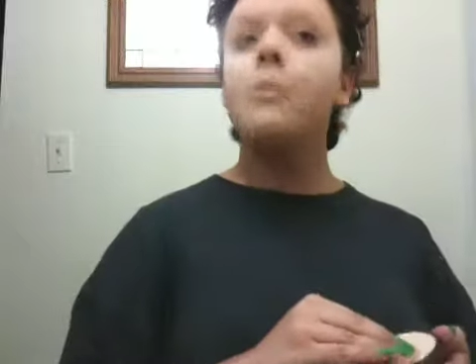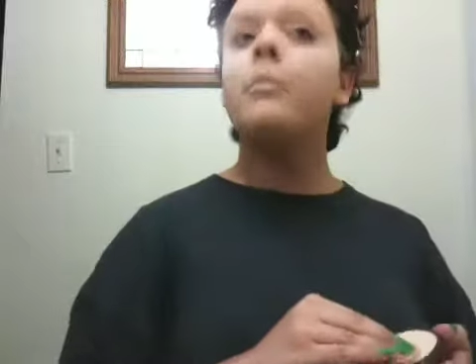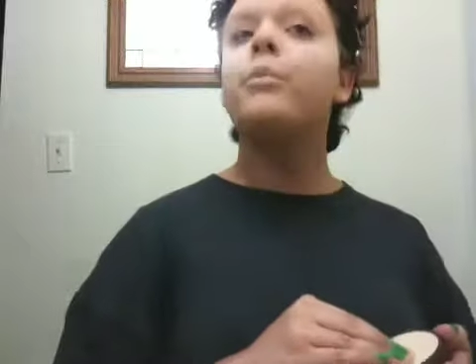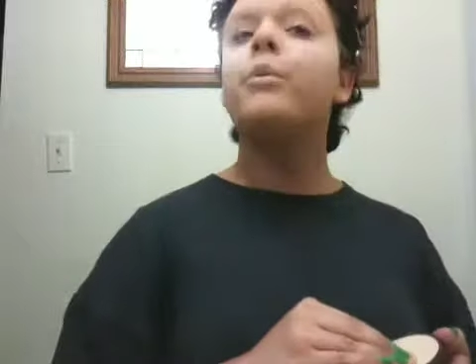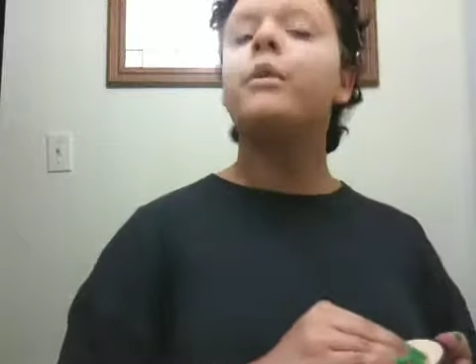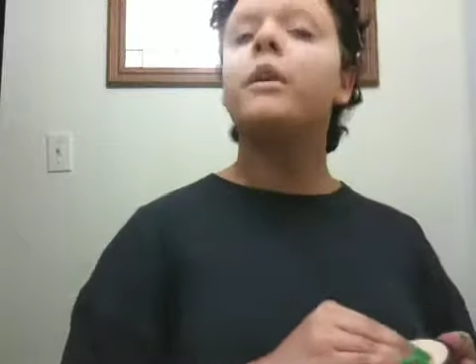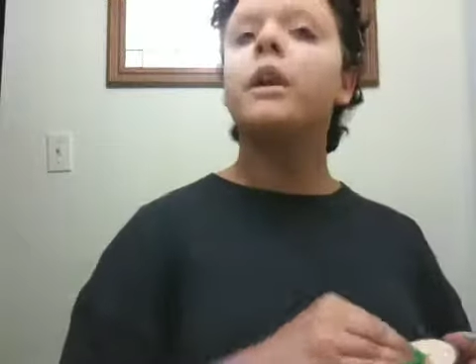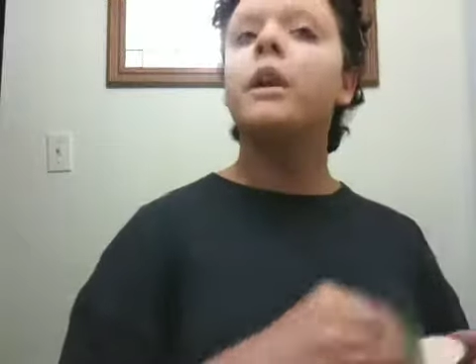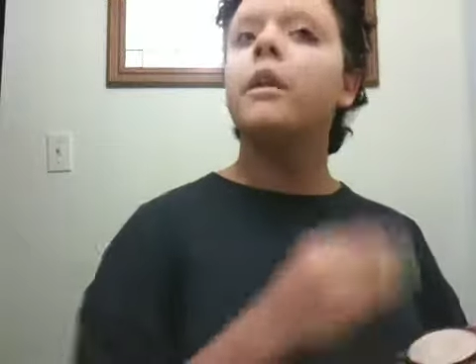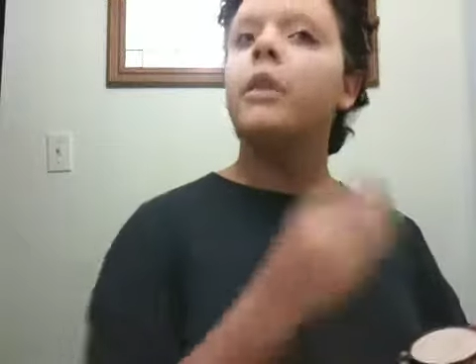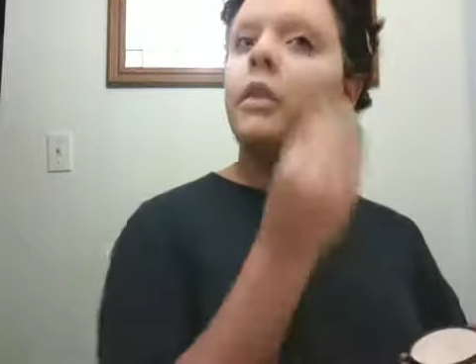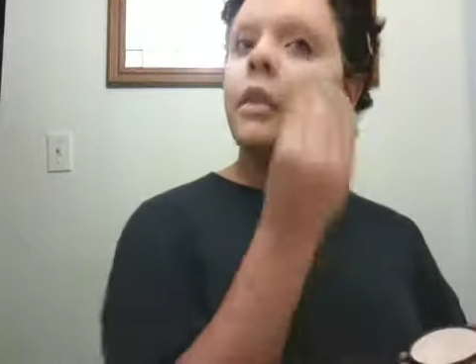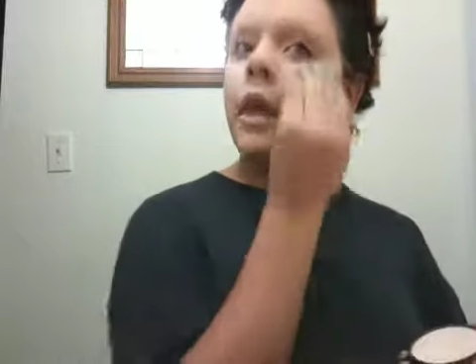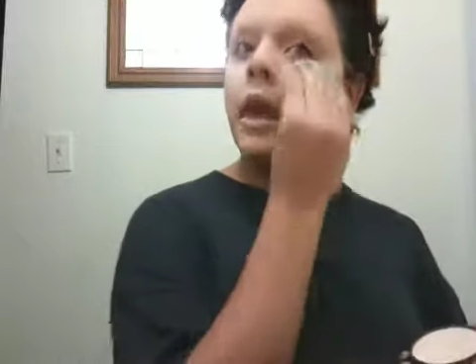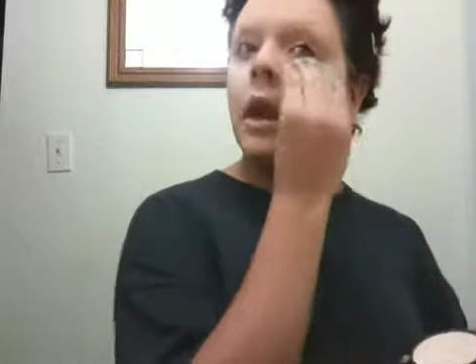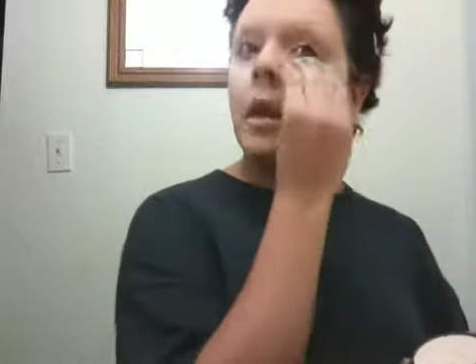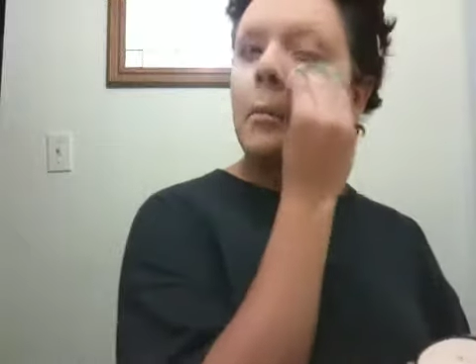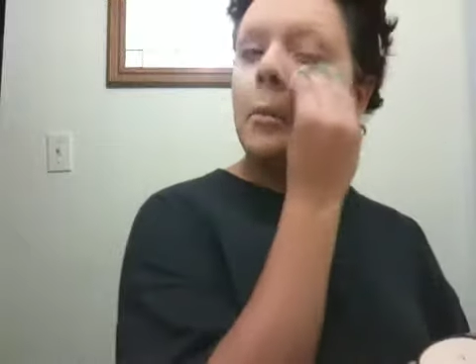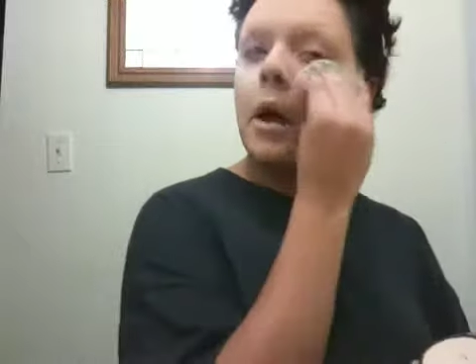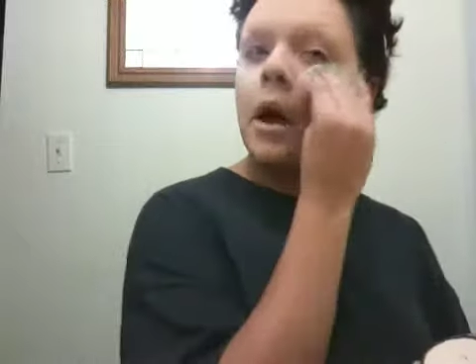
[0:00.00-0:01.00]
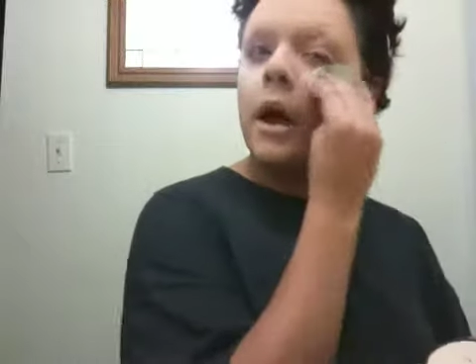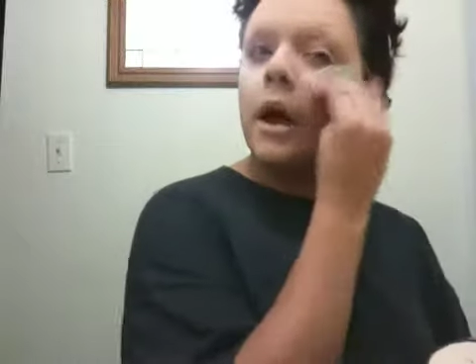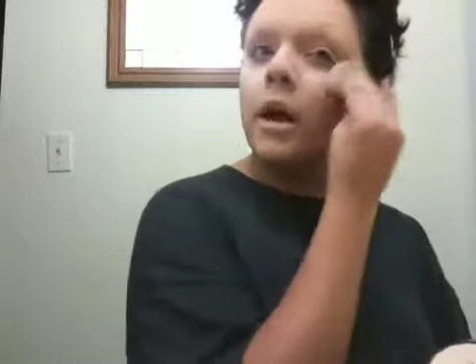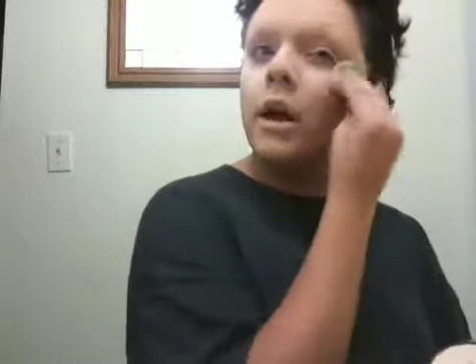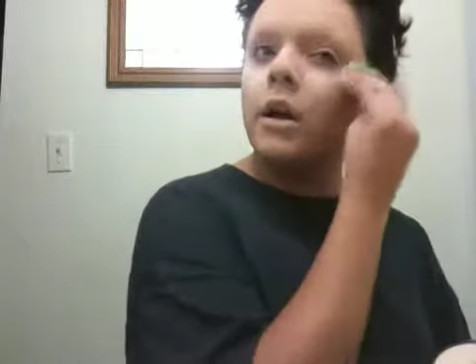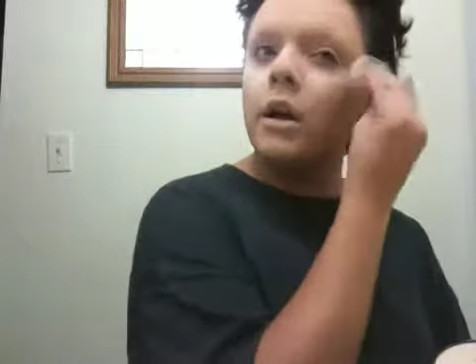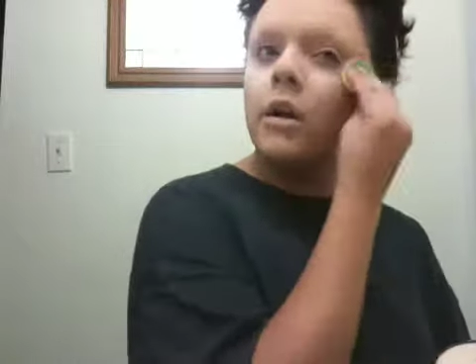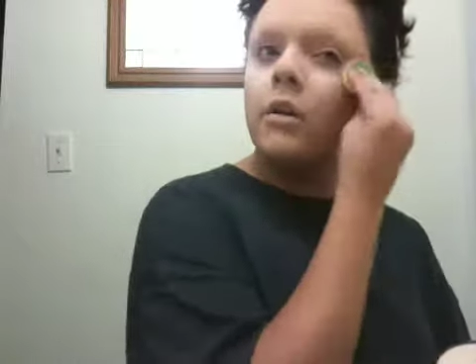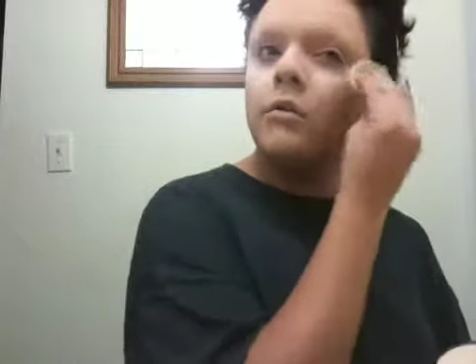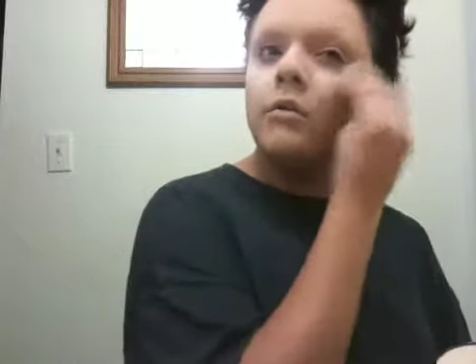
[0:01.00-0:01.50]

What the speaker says: pretty thick, but I go